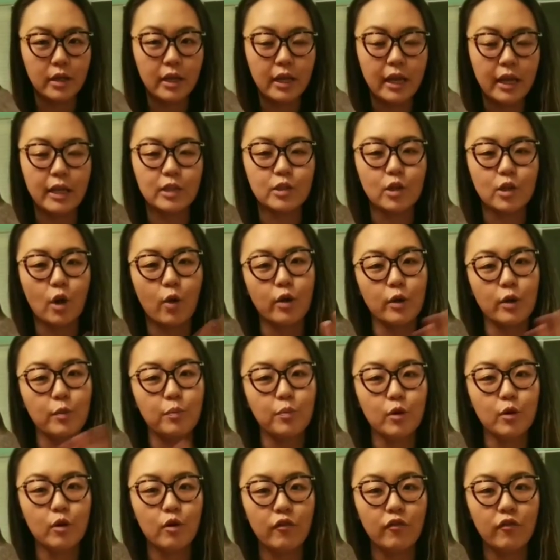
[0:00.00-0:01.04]
It's already
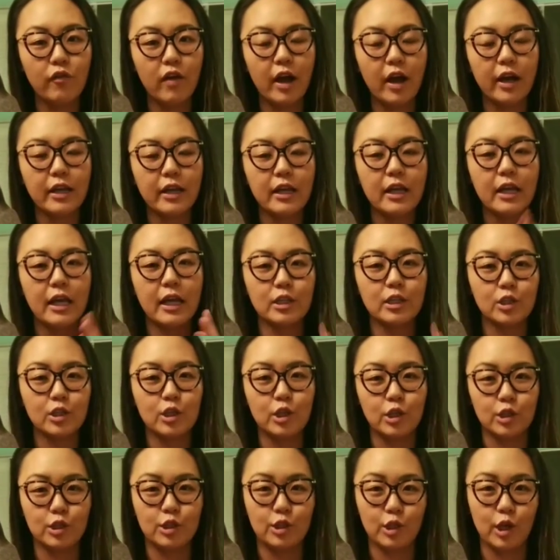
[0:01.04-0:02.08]
purified. It's good
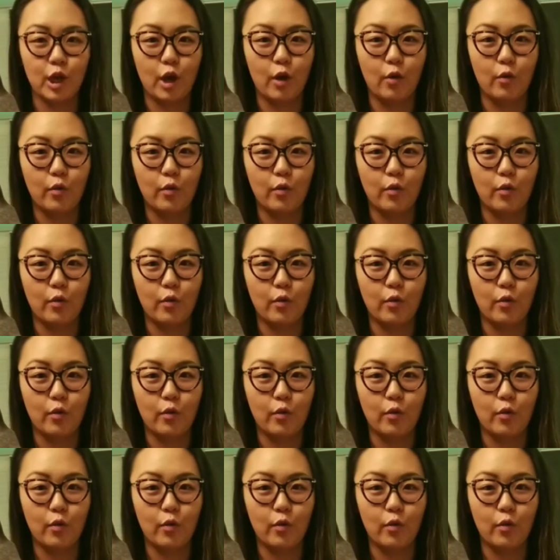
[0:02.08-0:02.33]
to go.